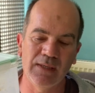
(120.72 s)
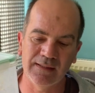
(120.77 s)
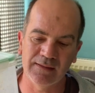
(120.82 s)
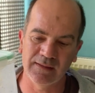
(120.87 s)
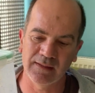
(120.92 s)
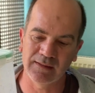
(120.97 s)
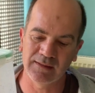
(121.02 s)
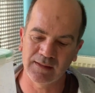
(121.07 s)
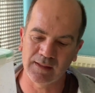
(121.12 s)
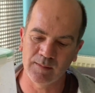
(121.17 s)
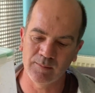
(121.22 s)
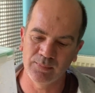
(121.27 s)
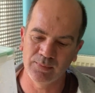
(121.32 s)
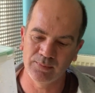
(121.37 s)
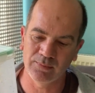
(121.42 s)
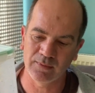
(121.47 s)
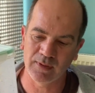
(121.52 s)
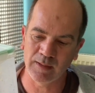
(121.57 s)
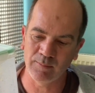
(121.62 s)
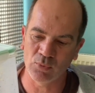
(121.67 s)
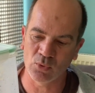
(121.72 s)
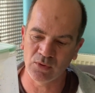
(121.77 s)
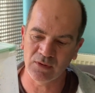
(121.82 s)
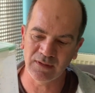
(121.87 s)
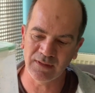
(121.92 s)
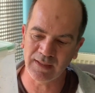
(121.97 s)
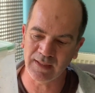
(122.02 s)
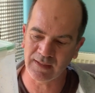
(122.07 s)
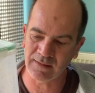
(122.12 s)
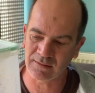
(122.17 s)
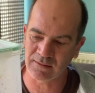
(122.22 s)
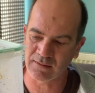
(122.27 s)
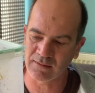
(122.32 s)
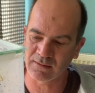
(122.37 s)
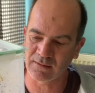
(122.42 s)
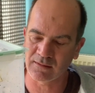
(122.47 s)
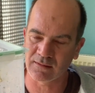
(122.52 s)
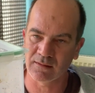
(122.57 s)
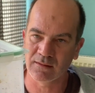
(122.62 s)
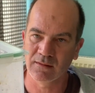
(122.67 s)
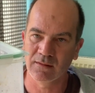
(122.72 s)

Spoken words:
plastic tub I bought in Asda's.